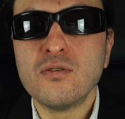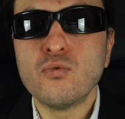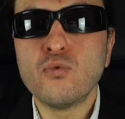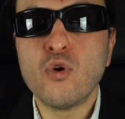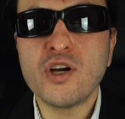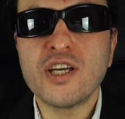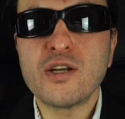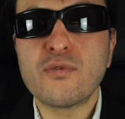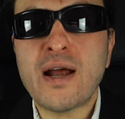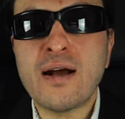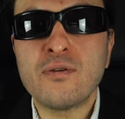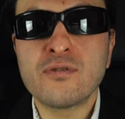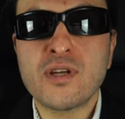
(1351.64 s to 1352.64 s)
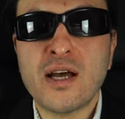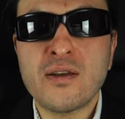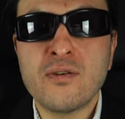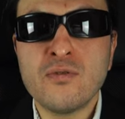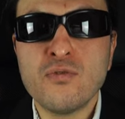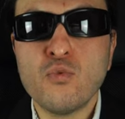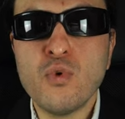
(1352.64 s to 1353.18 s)
walking around
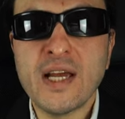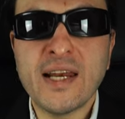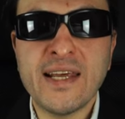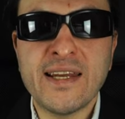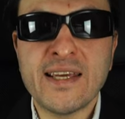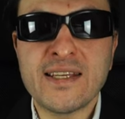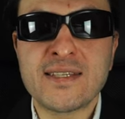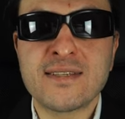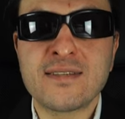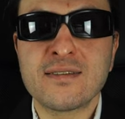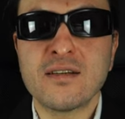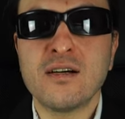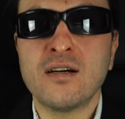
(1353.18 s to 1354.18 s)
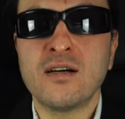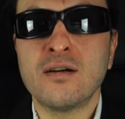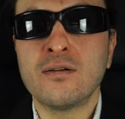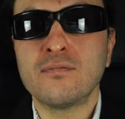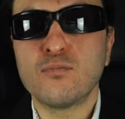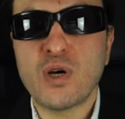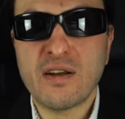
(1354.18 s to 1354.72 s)
and wiggling his, uh,
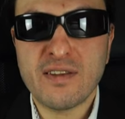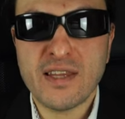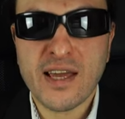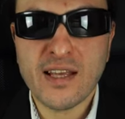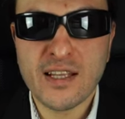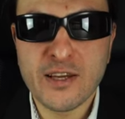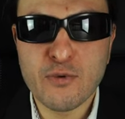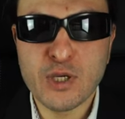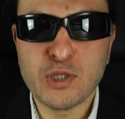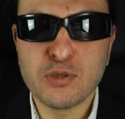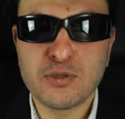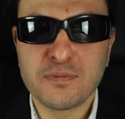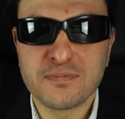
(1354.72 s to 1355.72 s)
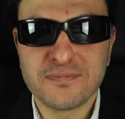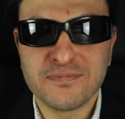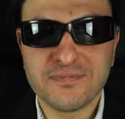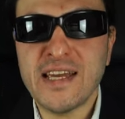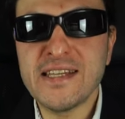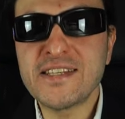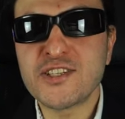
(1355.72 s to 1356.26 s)
whatever the hell he wiggles
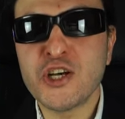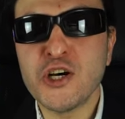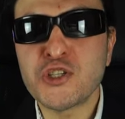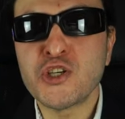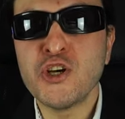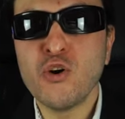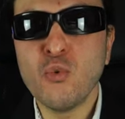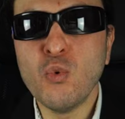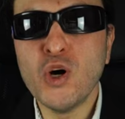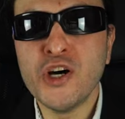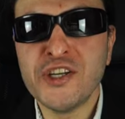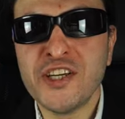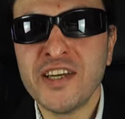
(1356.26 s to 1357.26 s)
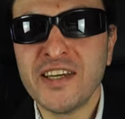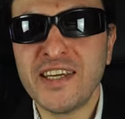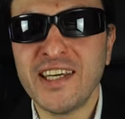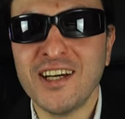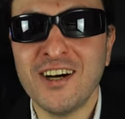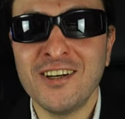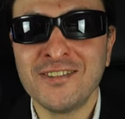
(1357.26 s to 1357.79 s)
insert word
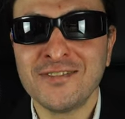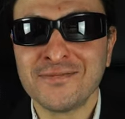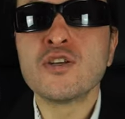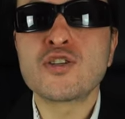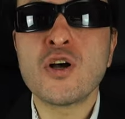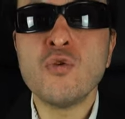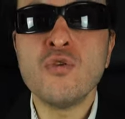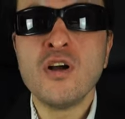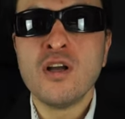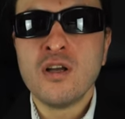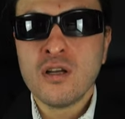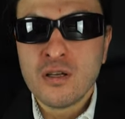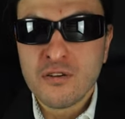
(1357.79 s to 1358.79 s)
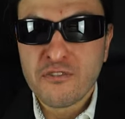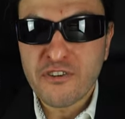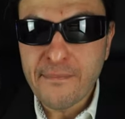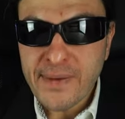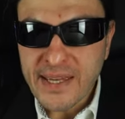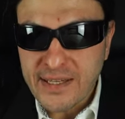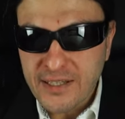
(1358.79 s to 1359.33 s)
here. So for
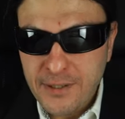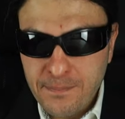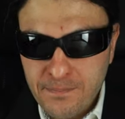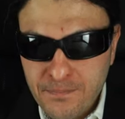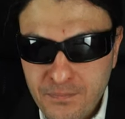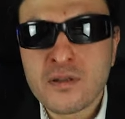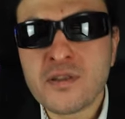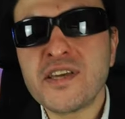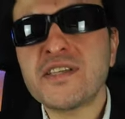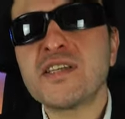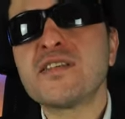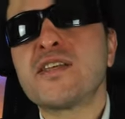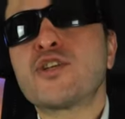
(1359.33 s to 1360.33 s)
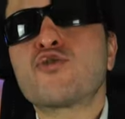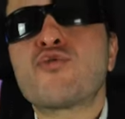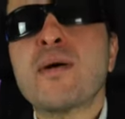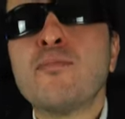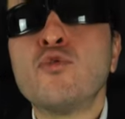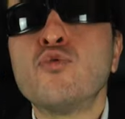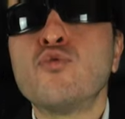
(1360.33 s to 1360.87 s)
me, this is the
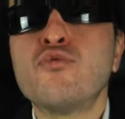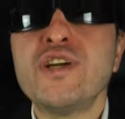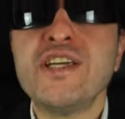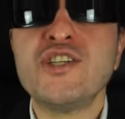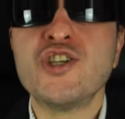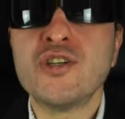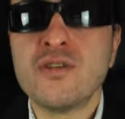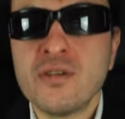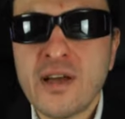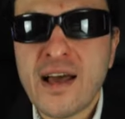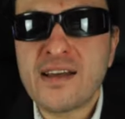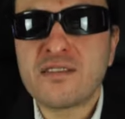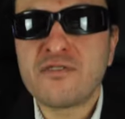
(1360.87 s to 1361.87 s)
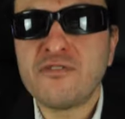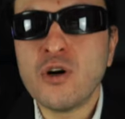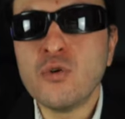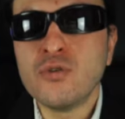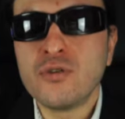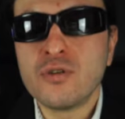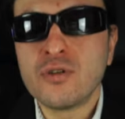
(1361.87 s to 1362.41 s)
treble region
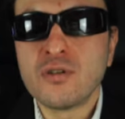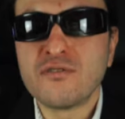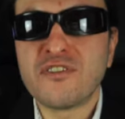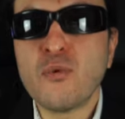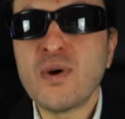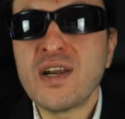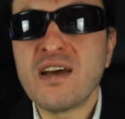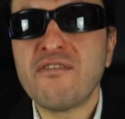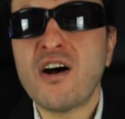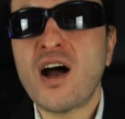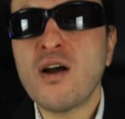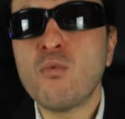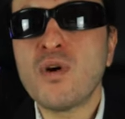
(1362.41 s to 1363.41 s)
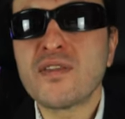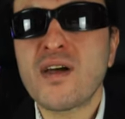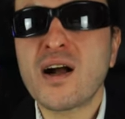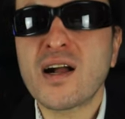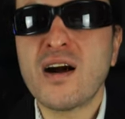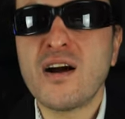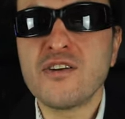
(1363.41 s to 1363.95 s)
headphone for whenever I want
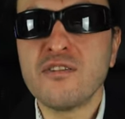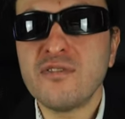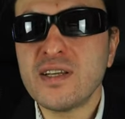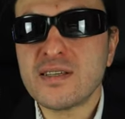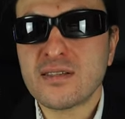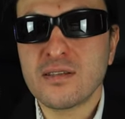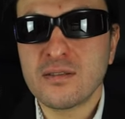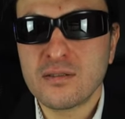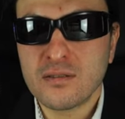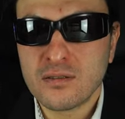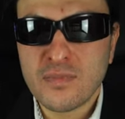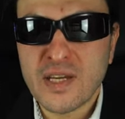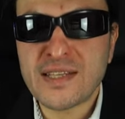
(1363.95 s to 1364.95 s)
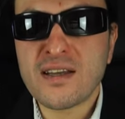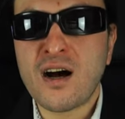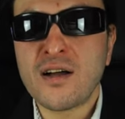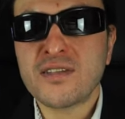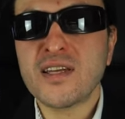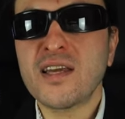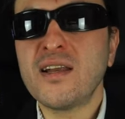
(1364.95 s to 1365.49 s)
that kind of listen. It
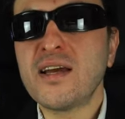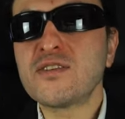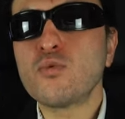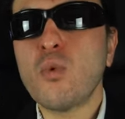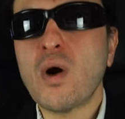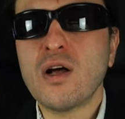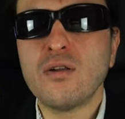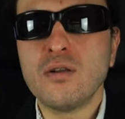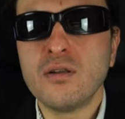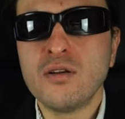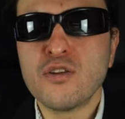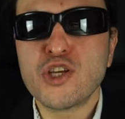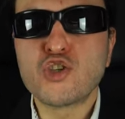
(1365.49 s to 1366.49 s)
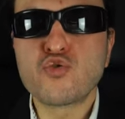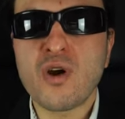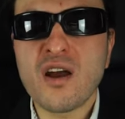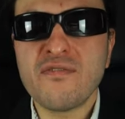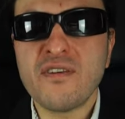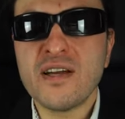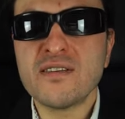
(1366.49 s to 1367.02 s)
articulates well, the
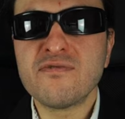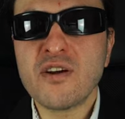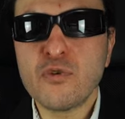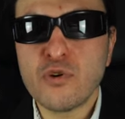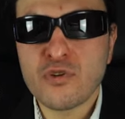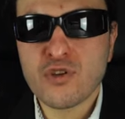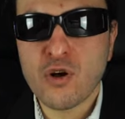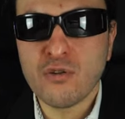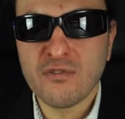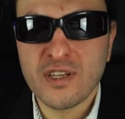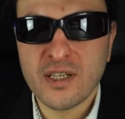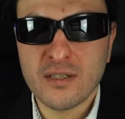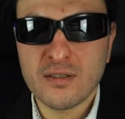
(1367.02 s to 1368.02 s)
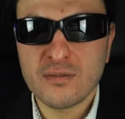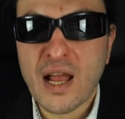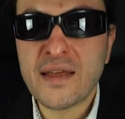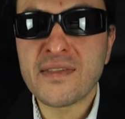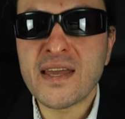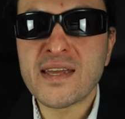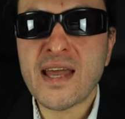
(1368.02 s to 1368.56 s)
driver is very resolving, and they